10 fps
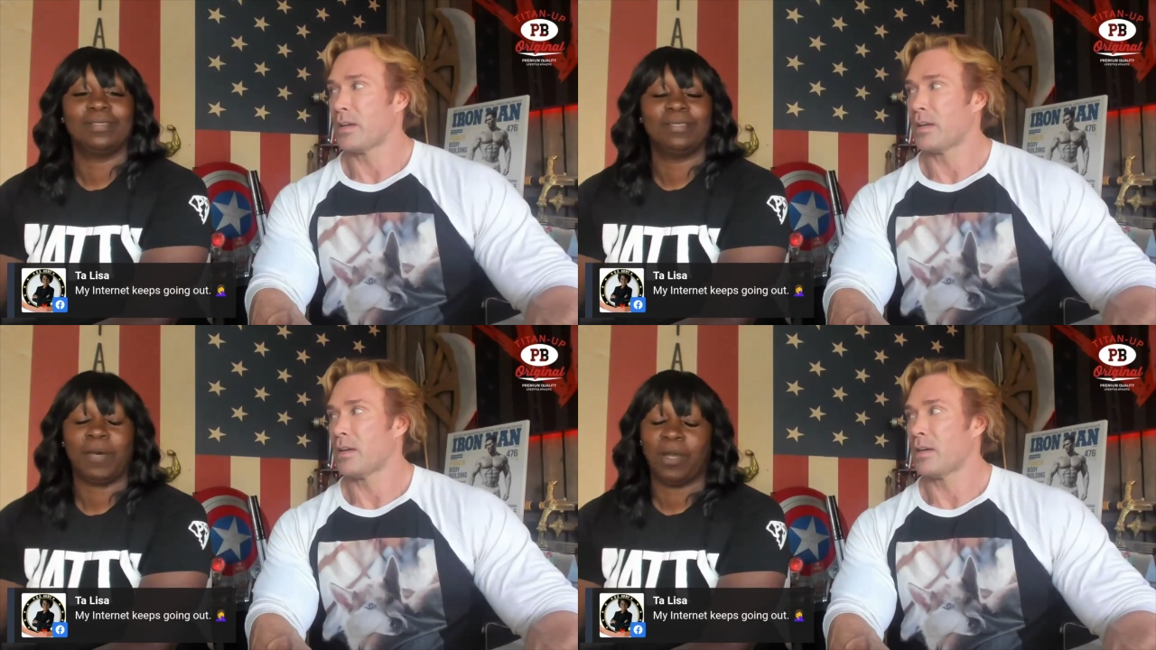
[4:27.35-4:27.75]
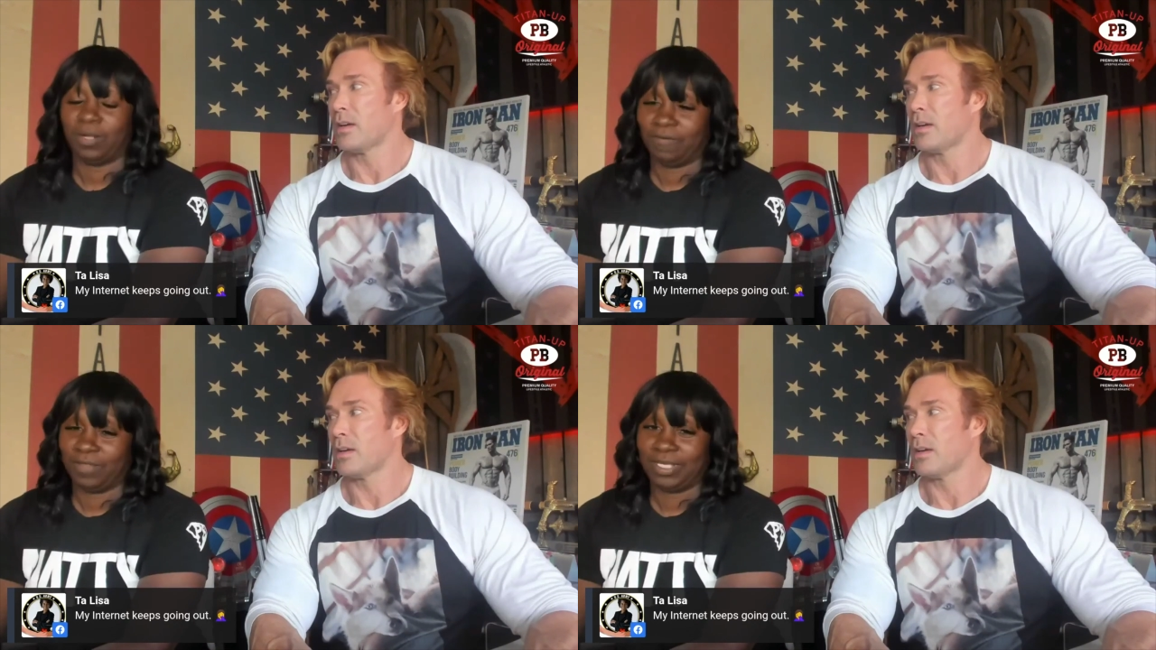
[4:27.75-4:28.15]
Speaker 1: To
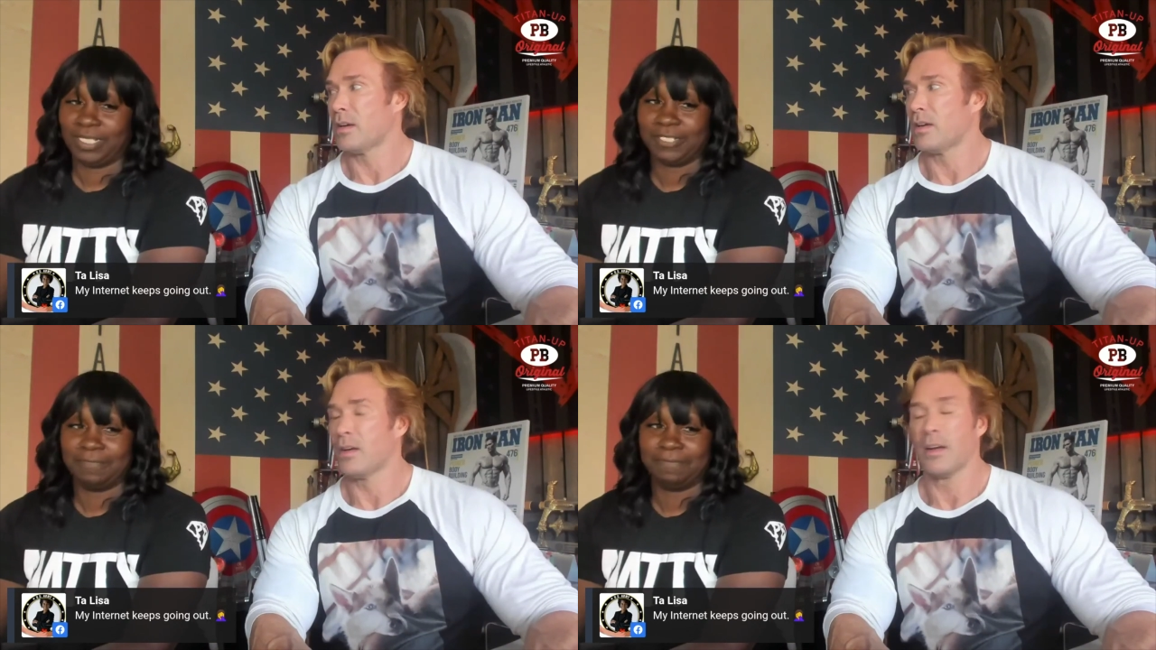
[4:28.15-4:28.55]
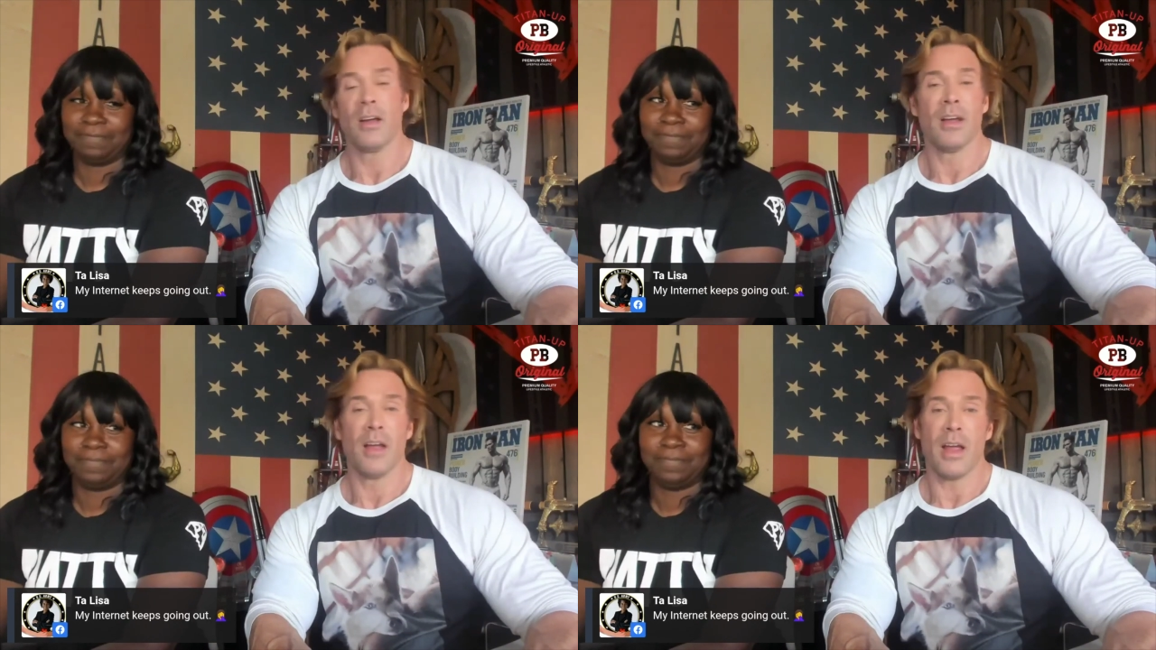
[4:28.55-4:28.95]
powerlifting.
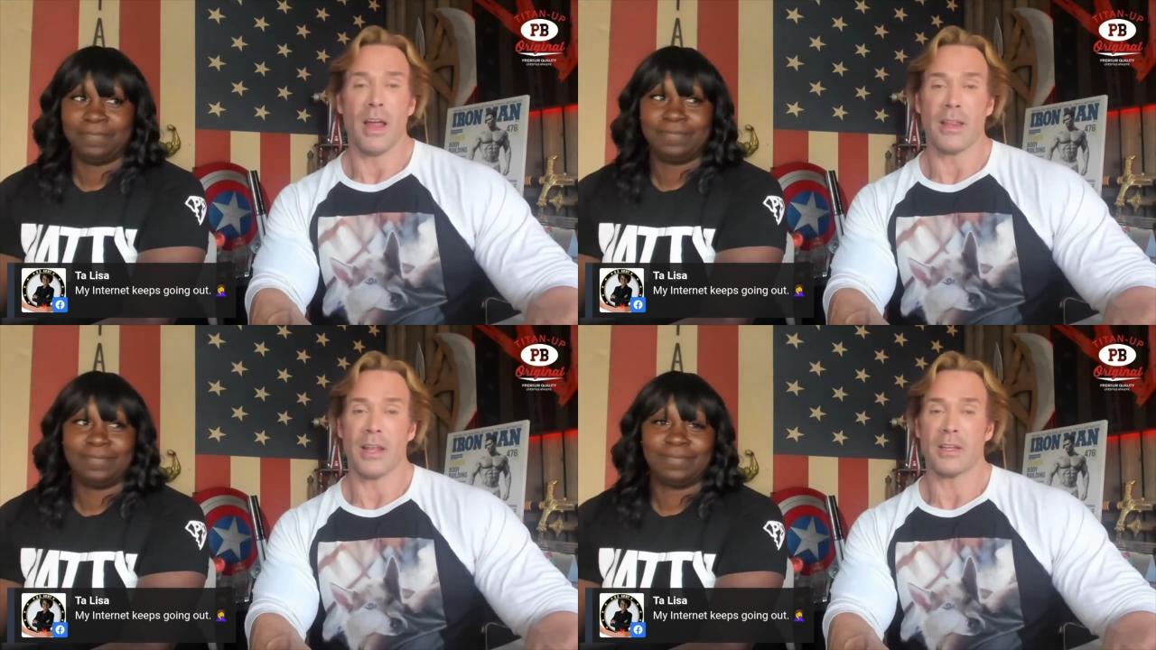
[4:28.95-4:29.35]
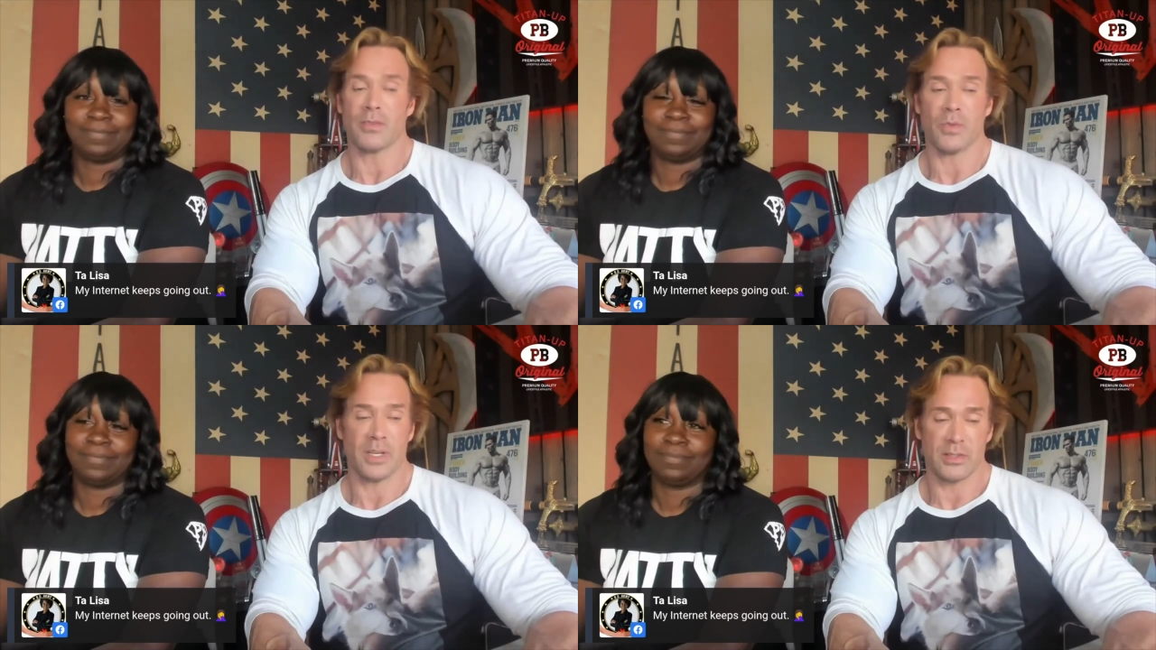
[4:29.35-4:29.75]
Speaker 2: And then it
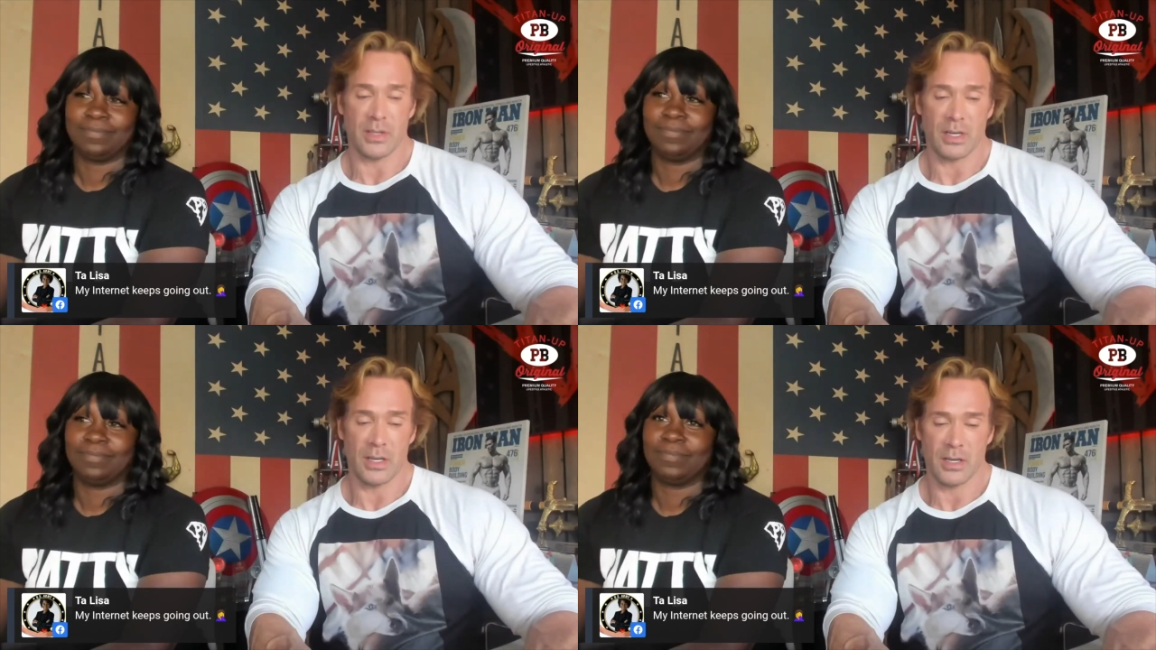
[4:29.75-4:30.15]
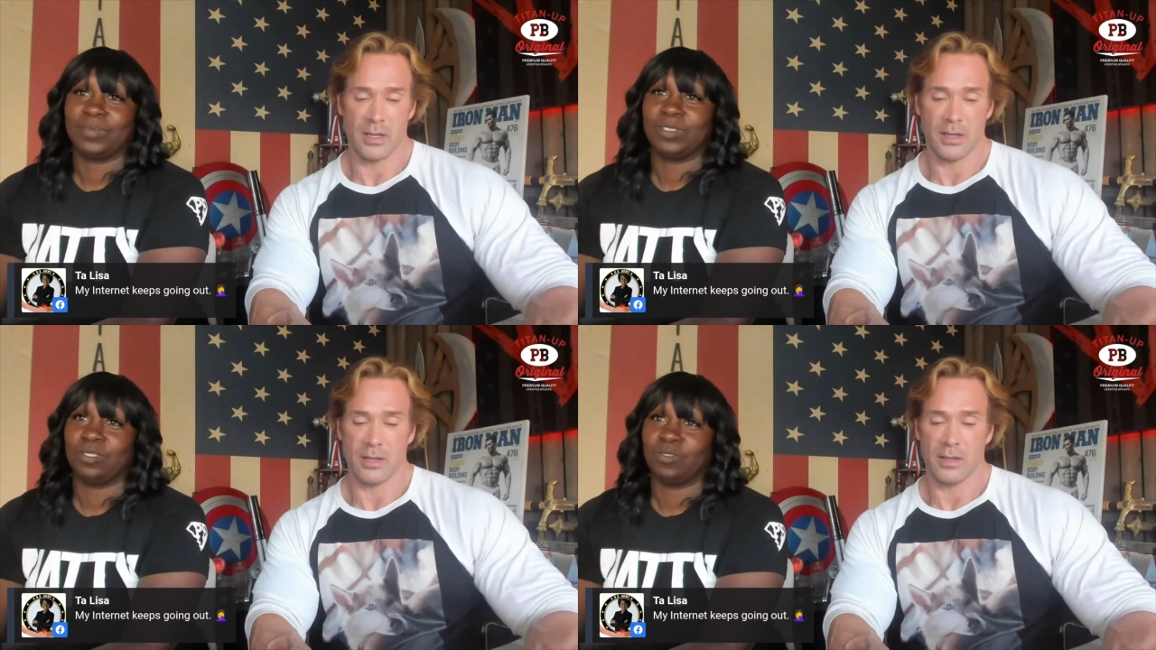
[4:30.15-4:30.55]
switched.
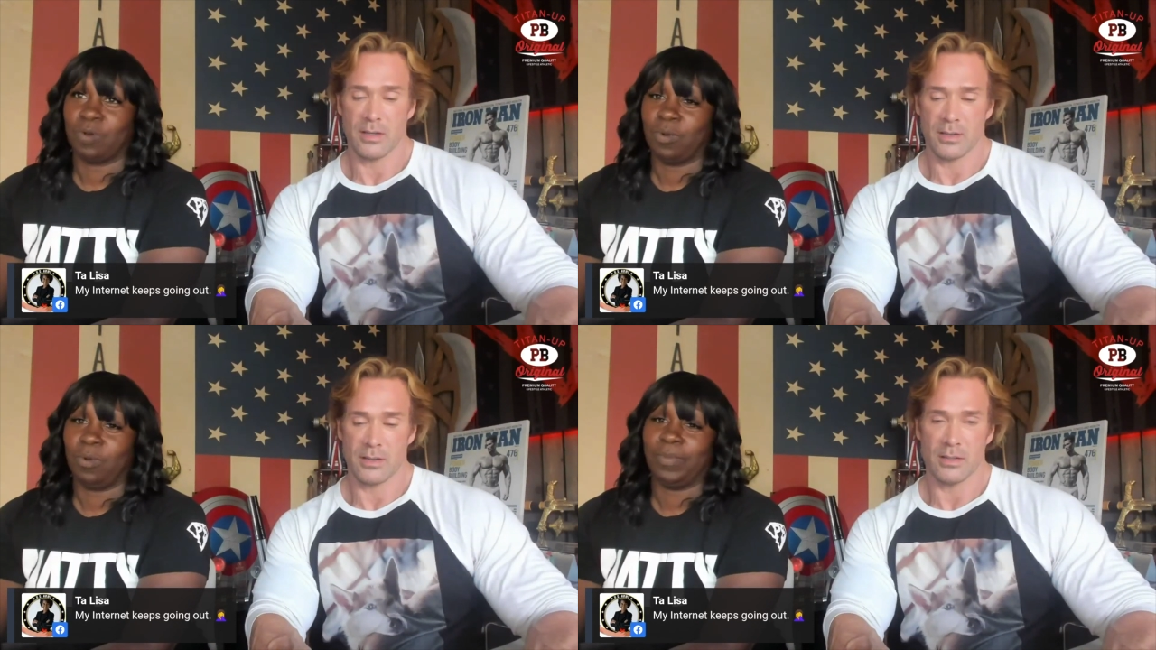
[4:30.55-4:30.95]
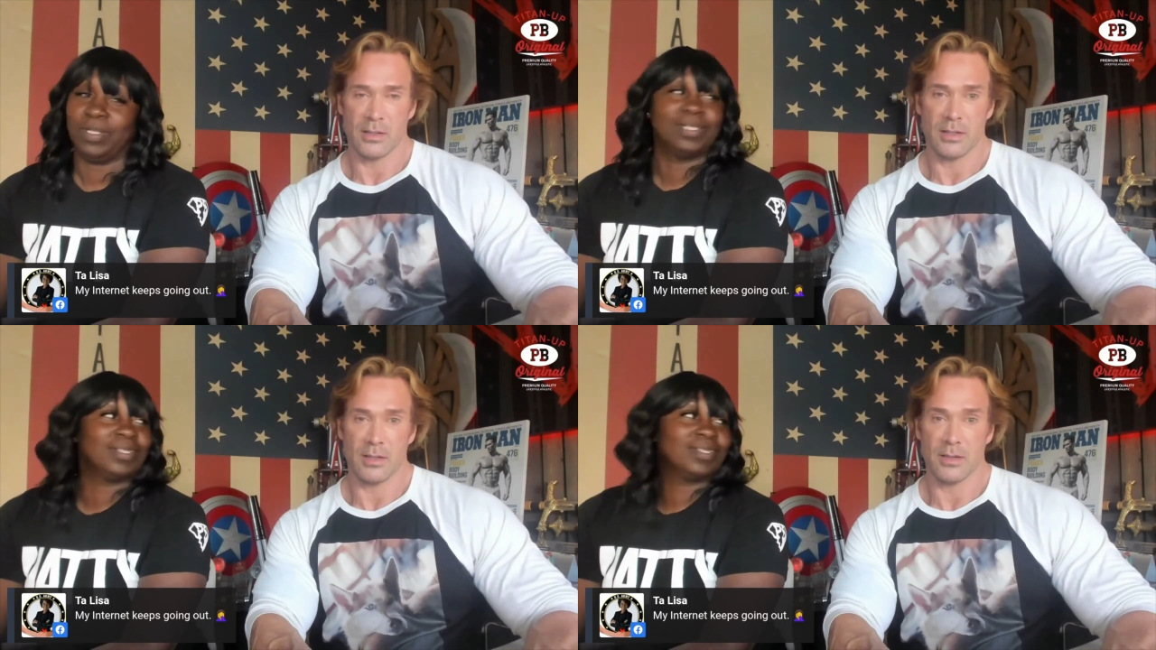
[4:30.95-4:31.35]
Speaker 1: To strong women.
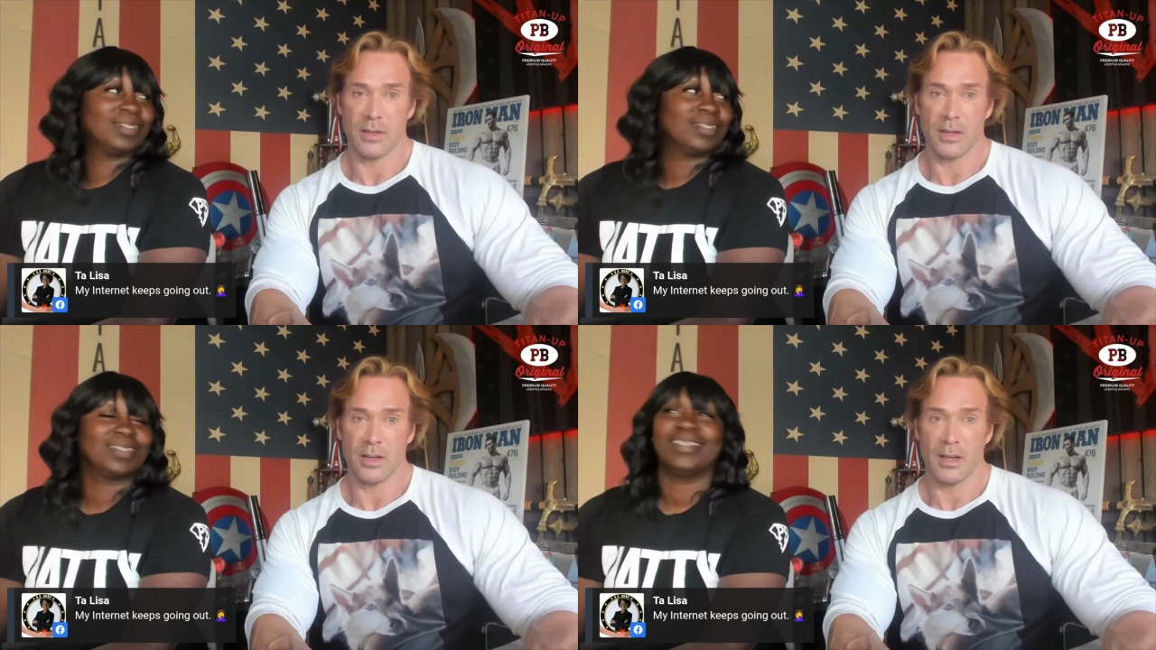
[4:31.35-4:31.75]
There you